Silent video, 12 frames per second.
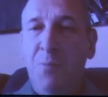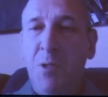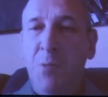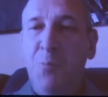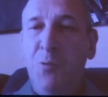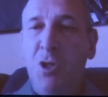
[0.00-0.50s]

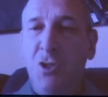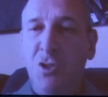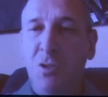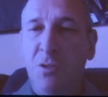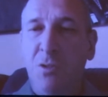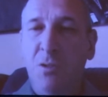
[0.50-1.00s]
peer
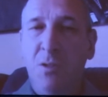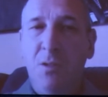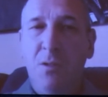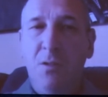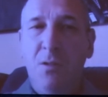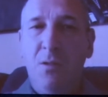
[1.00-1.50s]
production
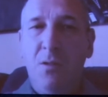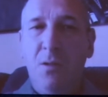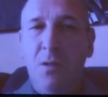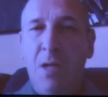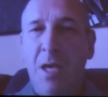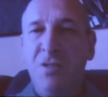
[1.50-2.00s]

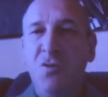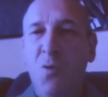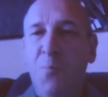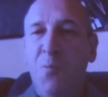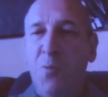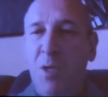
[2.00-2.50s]
has
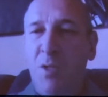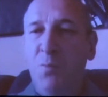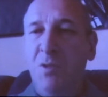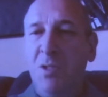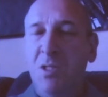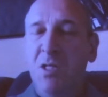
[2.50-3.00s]
to
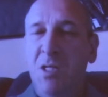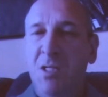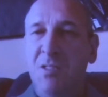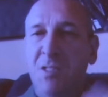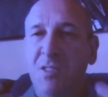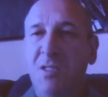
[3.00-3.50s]
operate within an
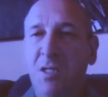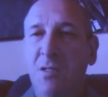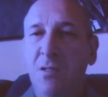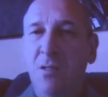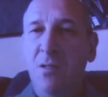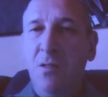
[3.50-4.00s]

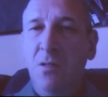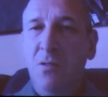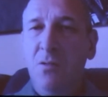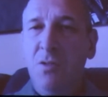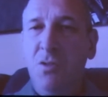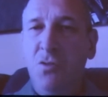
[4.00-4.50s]
existing
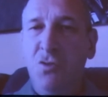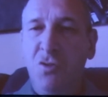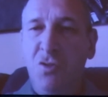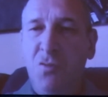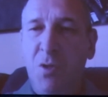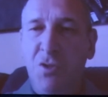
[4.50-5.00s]

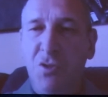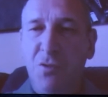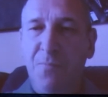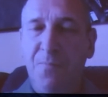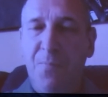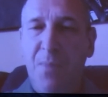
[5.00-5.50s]
social
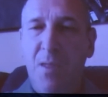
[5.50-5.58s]
structure.